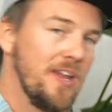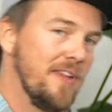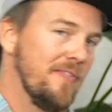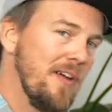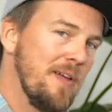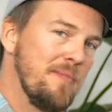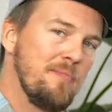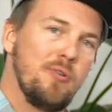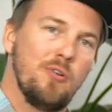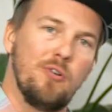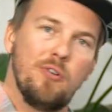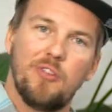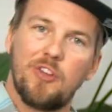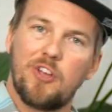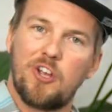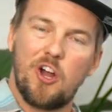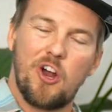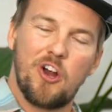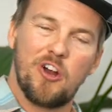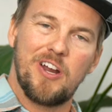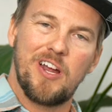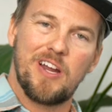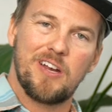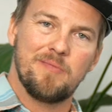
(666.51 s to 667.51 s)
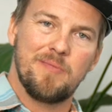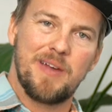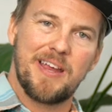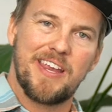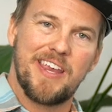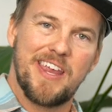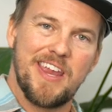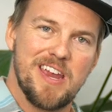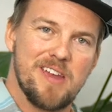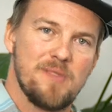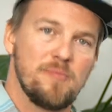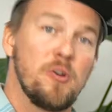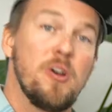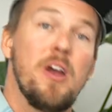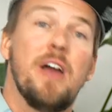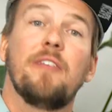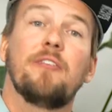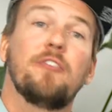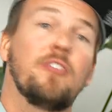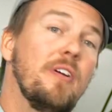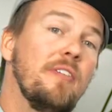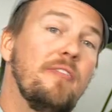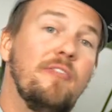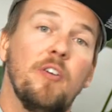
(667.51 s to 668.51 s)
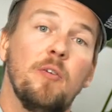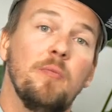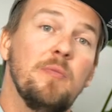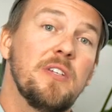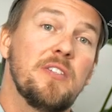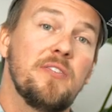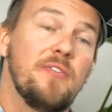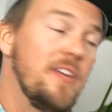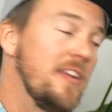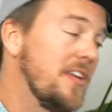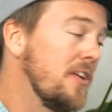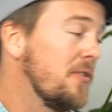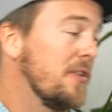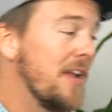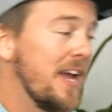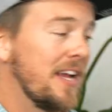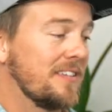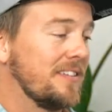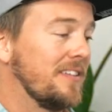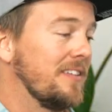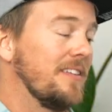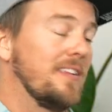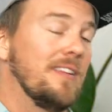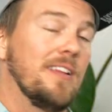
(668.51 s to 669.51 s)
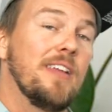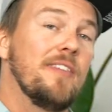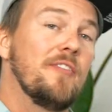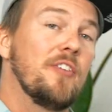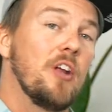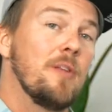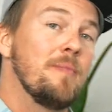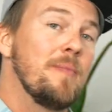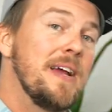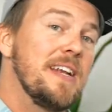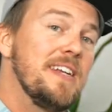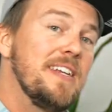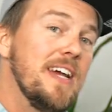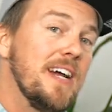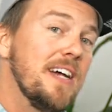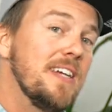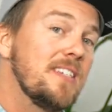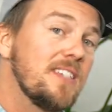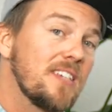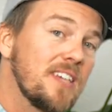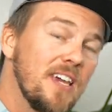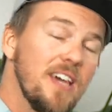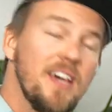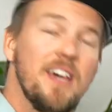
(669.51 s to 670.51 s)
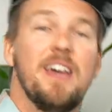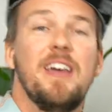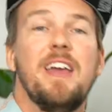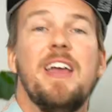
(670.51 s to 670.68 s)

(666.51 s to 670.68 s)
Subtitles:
If I pull the card out of my camera after I film this video and accidentally leave it on my desk,